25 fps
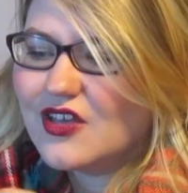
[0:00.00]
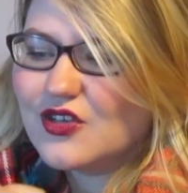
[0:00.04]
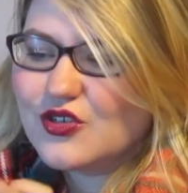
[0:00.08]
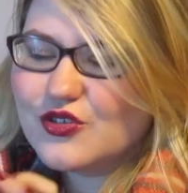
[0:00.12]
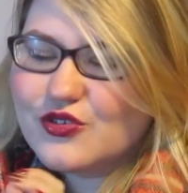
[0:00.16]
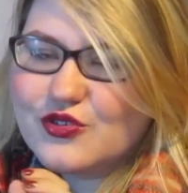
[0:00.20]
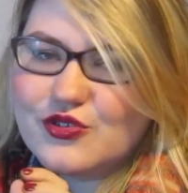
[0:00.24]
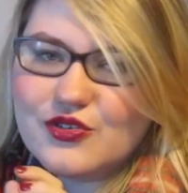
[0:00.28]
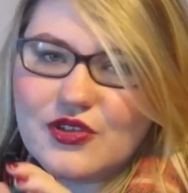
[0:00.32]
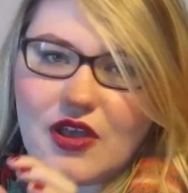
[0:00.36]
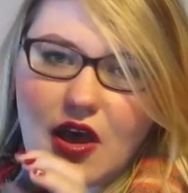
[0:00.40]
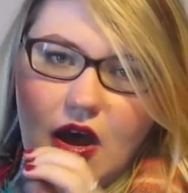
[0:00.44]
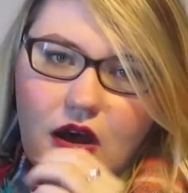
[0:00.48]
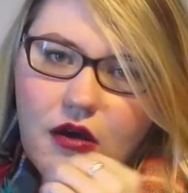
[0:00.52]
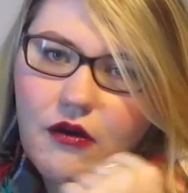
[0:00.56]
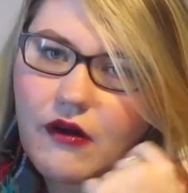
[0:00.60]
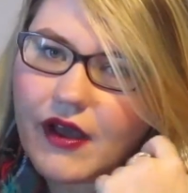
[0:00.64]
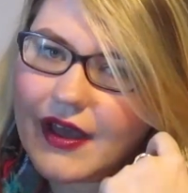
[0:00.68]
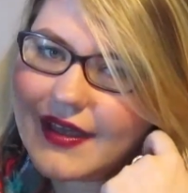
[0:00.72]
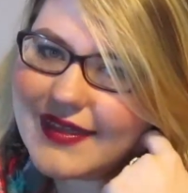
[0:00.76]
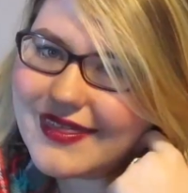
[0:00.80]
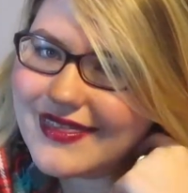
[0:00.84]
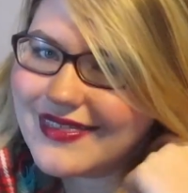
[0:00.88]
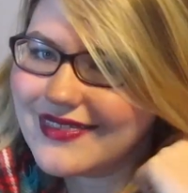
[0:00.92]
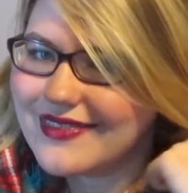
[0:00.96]
So
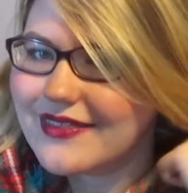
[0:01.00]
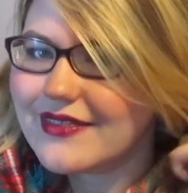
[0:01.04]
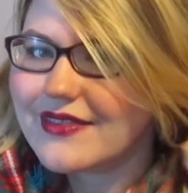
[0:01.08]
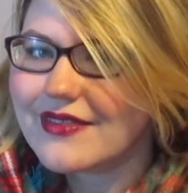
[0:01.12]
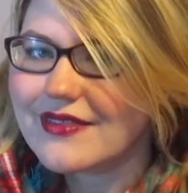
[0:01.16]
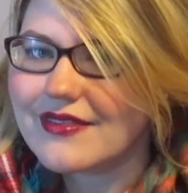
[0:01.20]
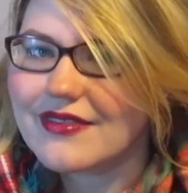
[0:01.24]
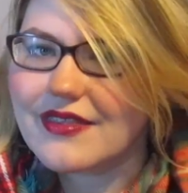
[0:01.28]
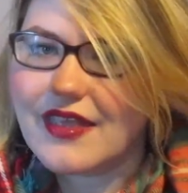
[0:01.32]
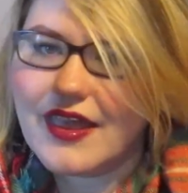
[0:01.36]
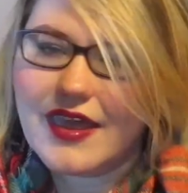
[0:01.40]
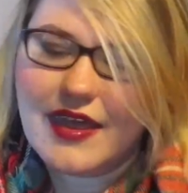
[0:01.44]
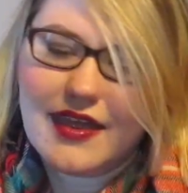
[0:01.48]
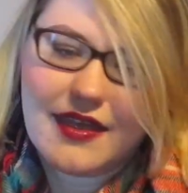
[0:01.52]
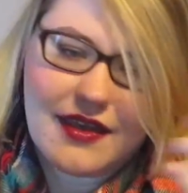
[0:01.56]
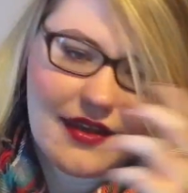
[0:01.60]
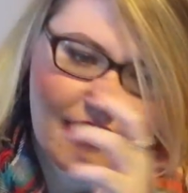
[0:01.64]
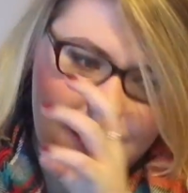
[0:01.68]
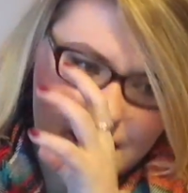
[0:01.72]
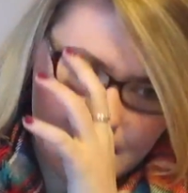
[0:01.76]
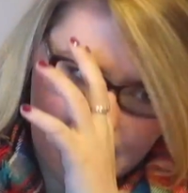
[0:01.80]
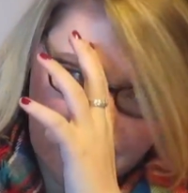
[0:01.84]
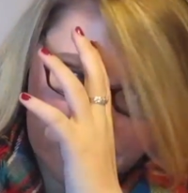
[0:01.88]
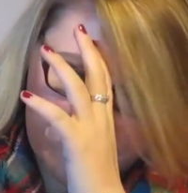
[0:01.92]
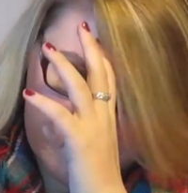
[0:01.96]
I like,
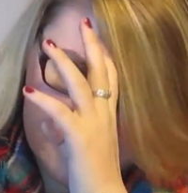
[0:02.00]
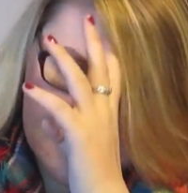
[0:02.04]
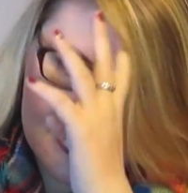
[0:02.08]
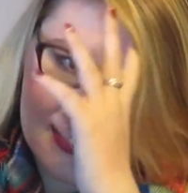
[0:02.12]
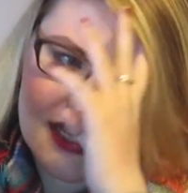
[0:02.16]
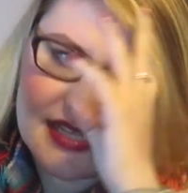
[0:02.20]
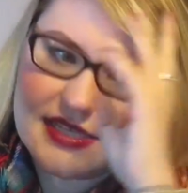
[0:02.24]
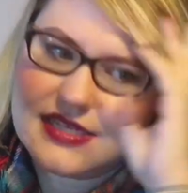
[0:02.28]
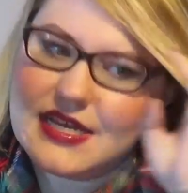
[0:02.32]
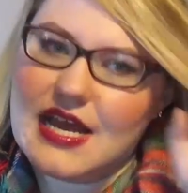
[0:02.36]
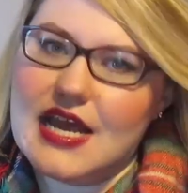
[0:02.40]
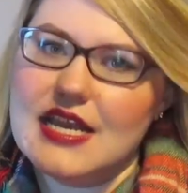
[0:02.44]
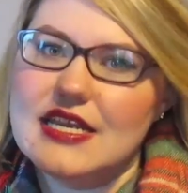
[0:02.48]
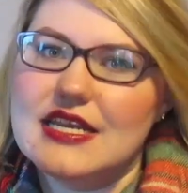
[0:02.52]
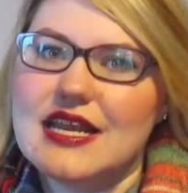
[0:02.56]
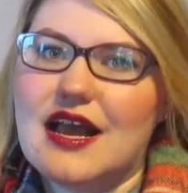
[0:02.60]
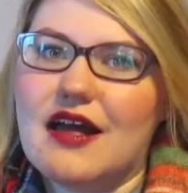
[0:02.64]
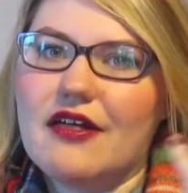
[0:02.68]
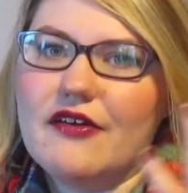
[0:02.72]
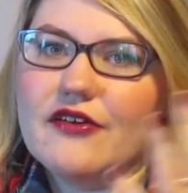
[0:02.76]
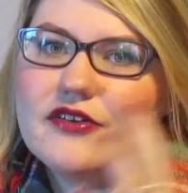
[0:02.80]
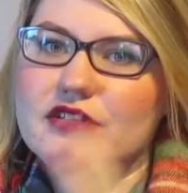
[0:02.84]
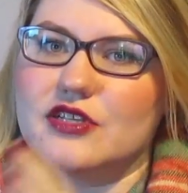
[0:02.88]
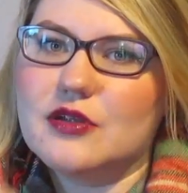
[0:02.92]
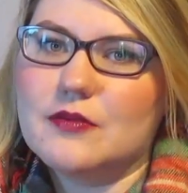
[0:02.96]
if it's like
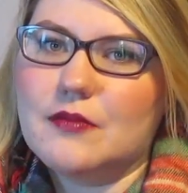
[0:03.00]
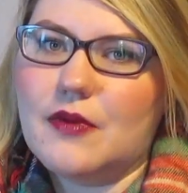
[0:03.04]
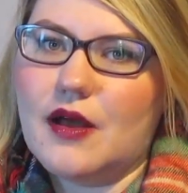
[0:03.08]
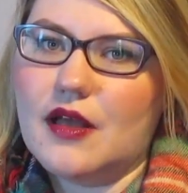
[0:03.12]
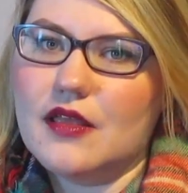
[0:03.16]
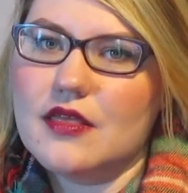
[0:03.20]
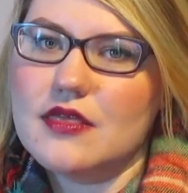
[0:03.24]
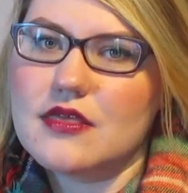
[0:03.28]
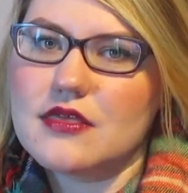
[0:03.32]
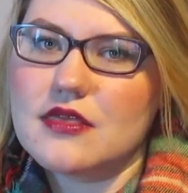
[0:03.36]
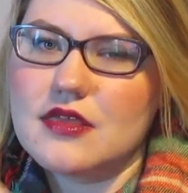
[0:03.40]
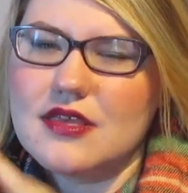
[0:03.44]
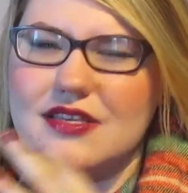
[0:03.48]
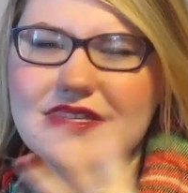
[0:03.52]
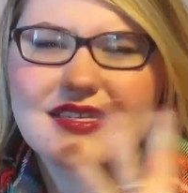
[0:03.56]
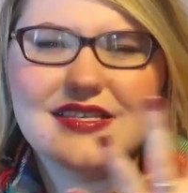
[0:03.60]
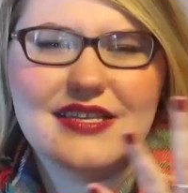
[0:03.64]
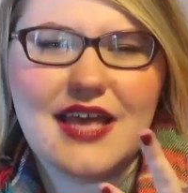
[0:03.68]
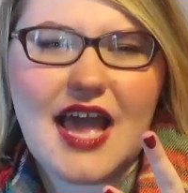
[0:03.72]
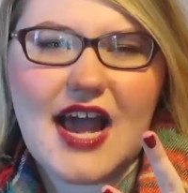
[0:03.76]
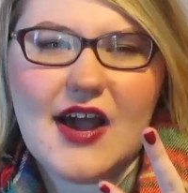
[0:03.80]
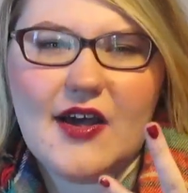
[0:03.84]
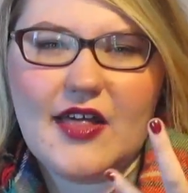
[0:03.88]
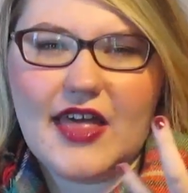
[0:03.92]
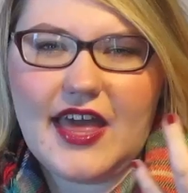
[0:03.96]
$10 a month, this is
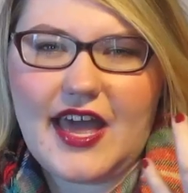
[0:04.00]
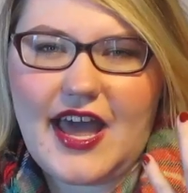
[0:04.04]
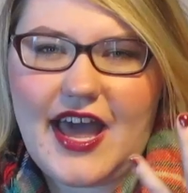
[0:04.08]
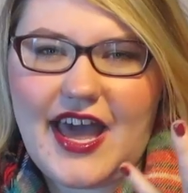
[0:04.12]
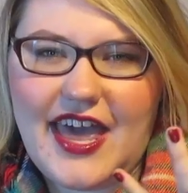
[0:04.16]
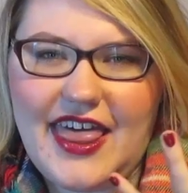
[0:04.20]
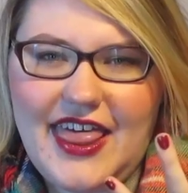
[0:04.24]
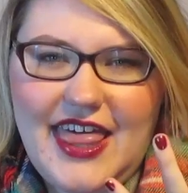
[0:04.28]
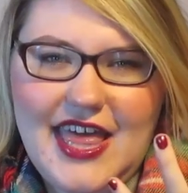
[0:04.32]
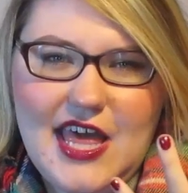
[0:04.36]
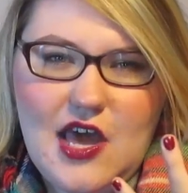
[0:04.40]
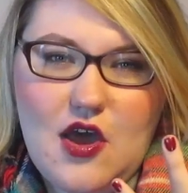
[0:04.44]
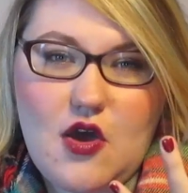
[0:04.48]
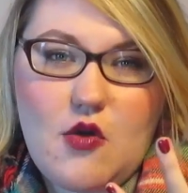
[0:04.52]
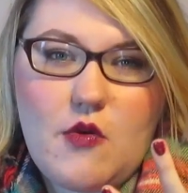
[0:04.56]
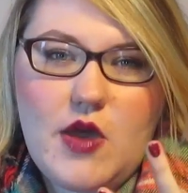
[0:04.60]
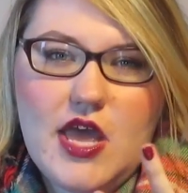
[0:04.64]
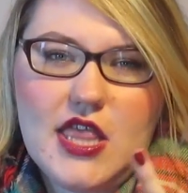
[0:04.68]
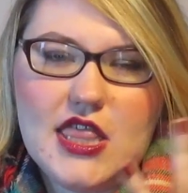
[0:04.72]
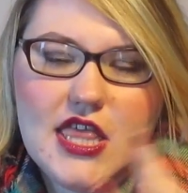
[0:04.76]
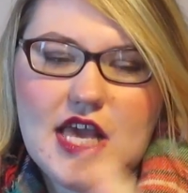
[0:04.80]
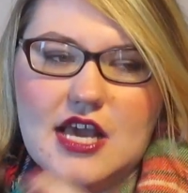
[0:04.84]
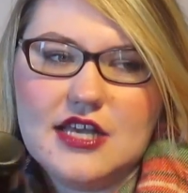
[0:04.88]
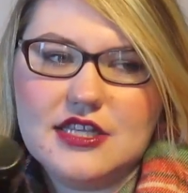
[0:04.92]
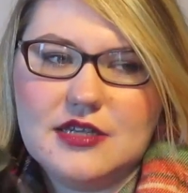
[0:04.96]
how like I like
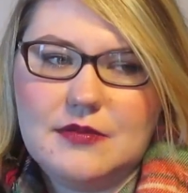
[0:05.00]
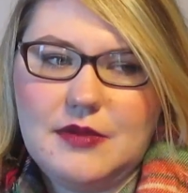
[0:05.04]
equate things.